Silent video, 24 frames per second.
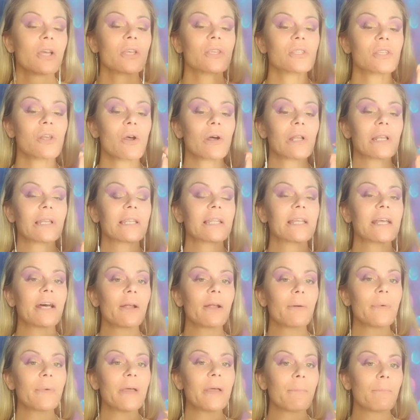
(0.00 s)
so a
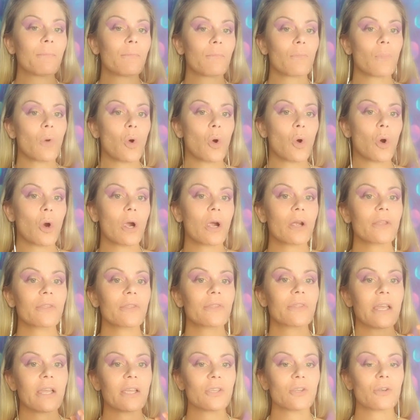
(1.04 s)
little bit more
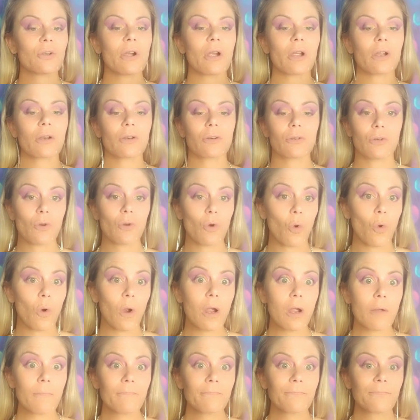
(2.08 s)
than your norm.